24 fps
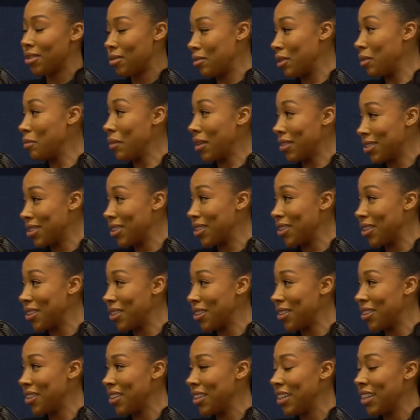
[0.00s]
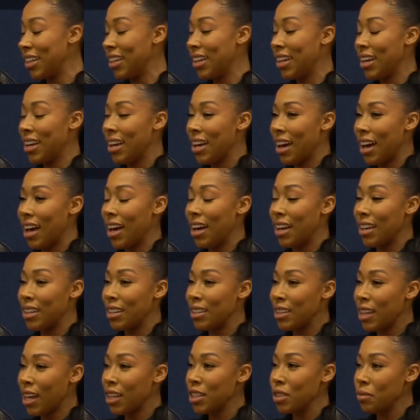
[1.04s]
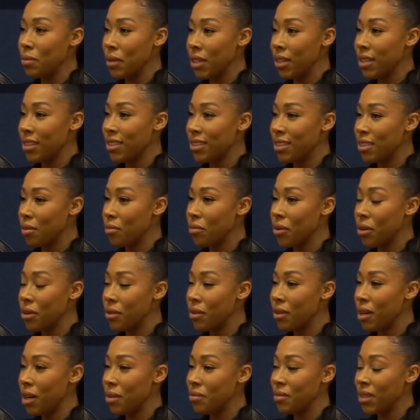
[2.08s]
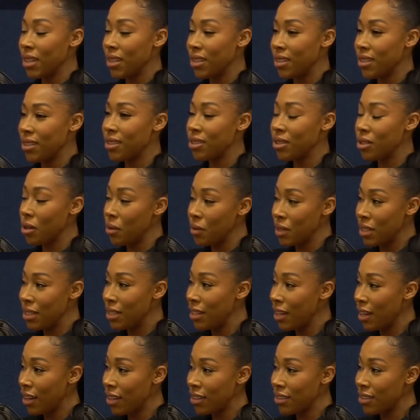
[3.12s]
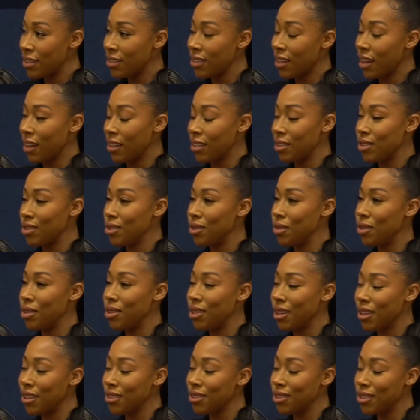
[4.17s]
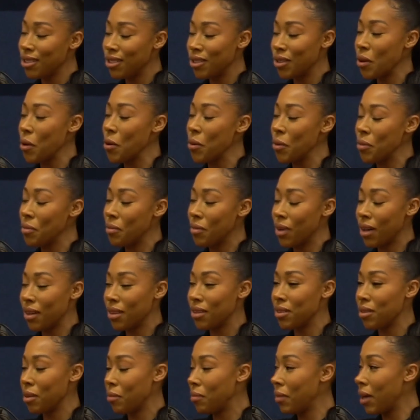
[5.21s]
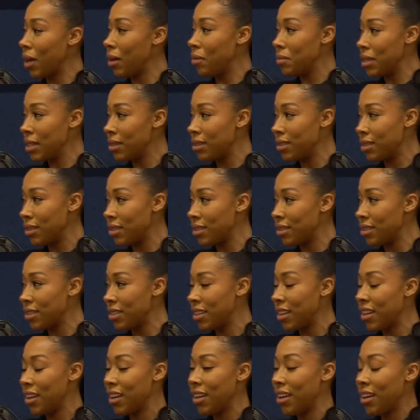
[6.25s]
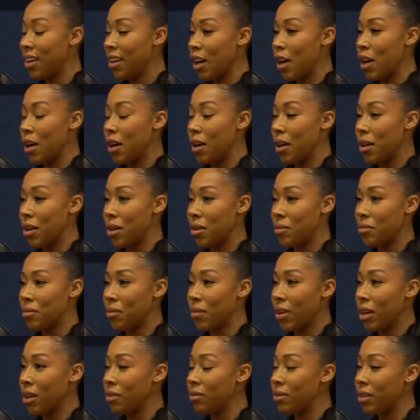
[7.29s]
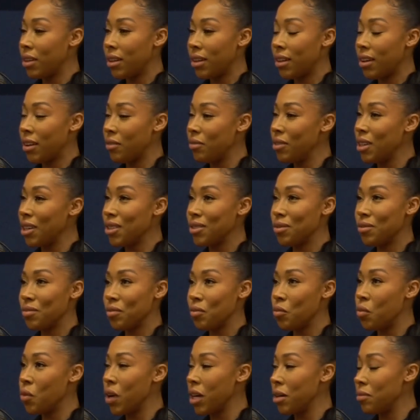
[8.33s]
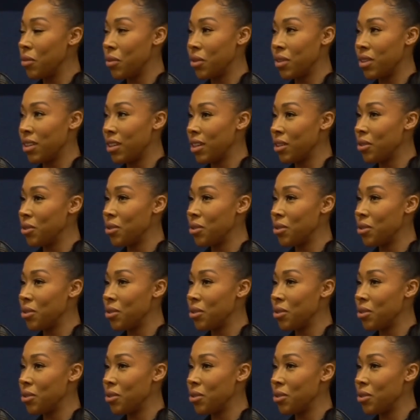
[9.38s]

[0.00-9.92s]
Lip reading: 3 months ago. And that's because the program is so intense and you learn so much about business. I've learned way more than I